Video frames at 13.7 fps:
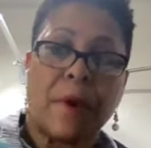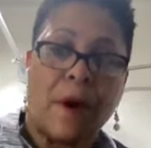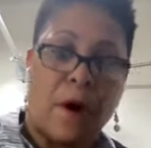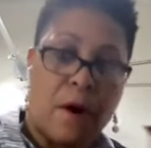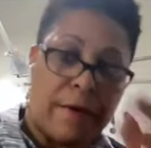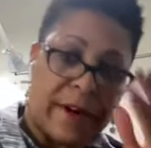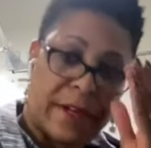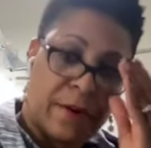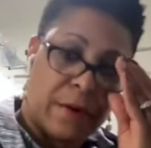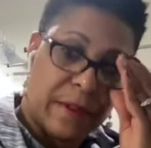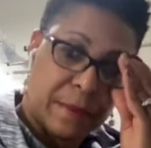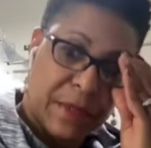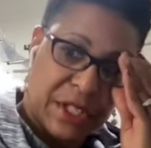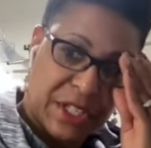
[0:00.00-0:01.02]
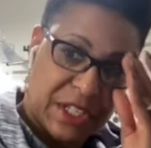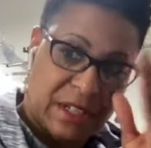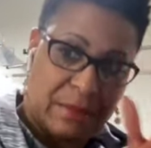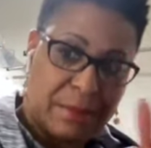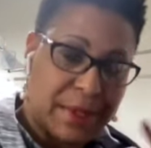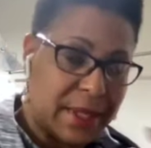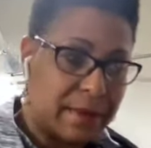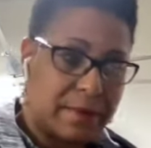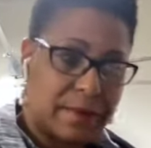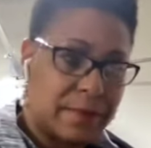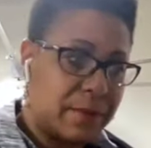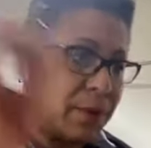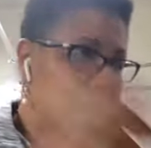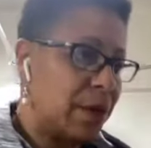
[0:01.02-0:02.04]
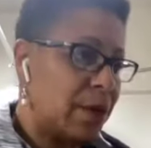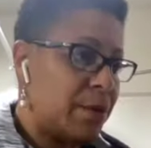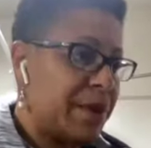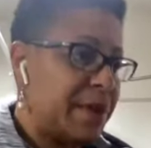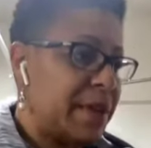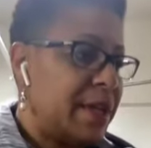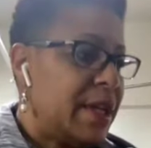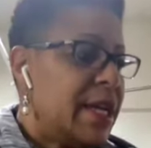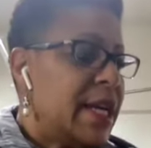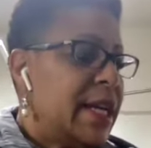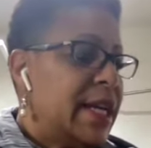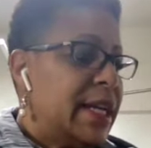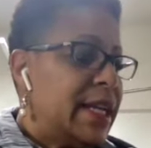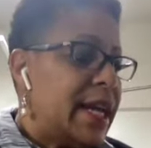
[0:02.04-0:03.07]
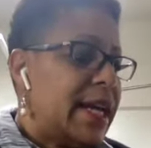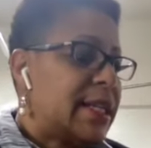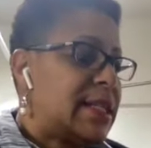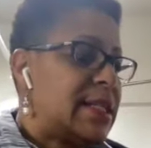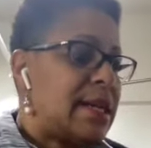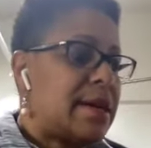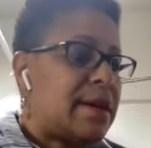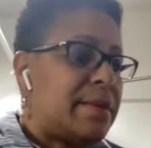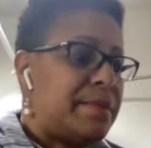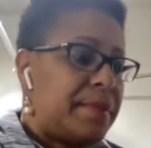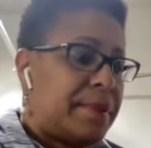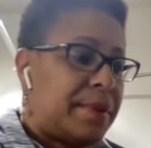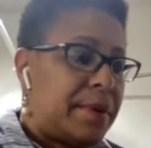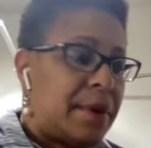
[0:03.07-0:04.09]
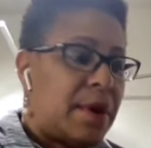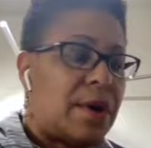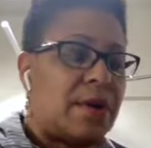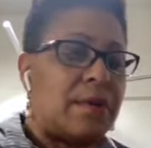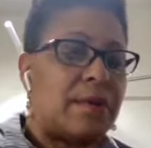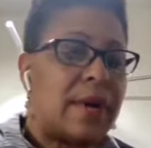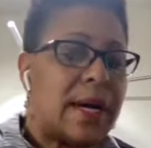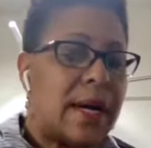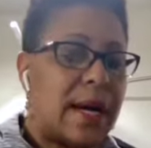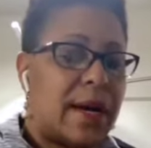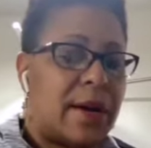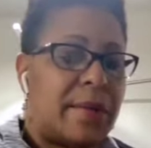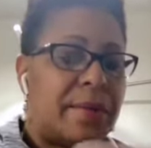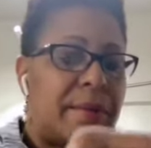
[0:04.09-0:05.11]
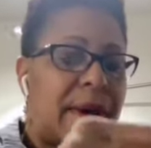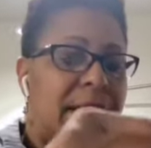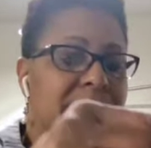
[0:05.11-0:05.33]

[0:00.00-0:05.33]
already on the machine, but we'll go with it. Next up, I